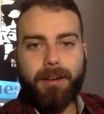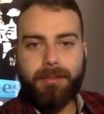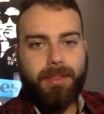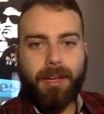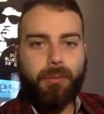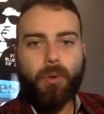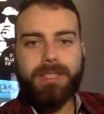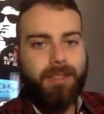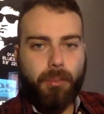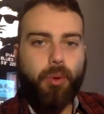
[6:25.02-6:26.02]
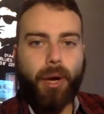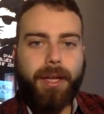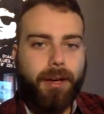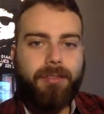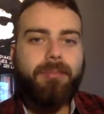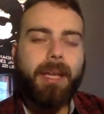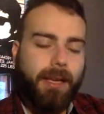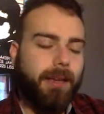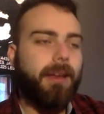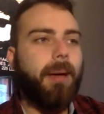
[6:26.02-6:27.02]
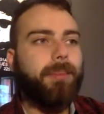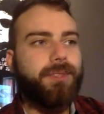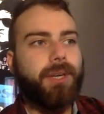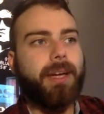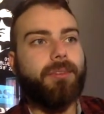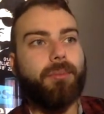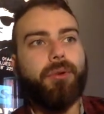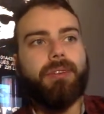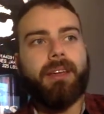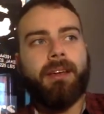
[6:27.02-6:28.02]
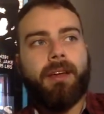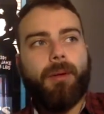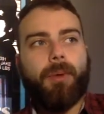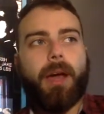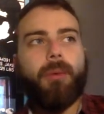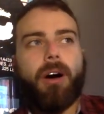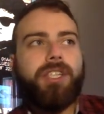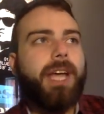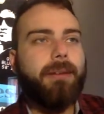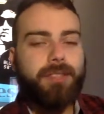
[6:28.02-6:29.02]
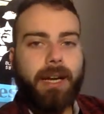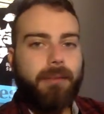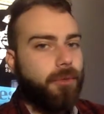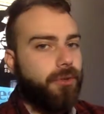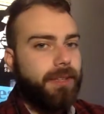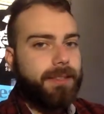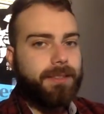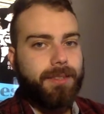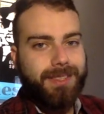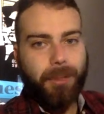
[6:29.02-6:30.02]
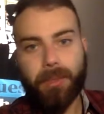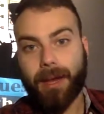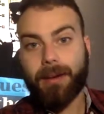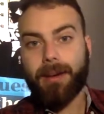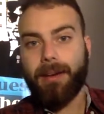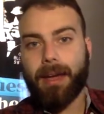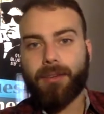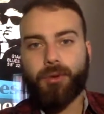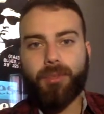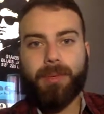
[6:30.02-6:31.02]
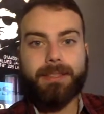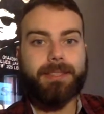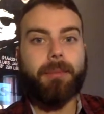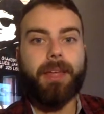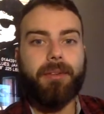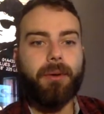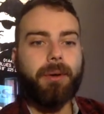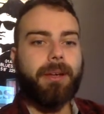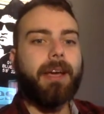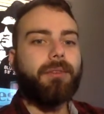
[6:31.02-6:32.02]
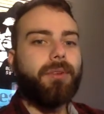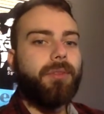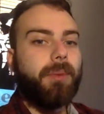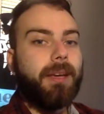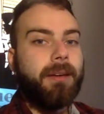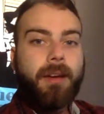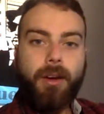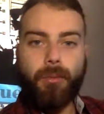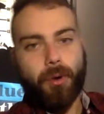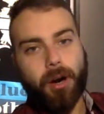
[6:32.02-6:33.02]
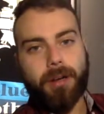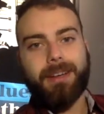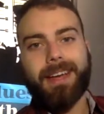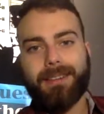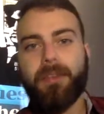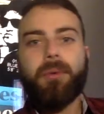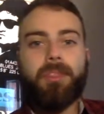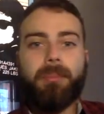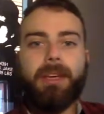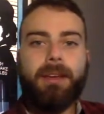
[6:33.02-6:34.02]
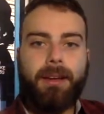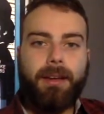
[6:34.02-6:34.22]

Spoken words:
Then what's the point of making an abstract movie? When I watch abstract movies, there's some that connect with me and some that don't connect with me. Raw connected with me.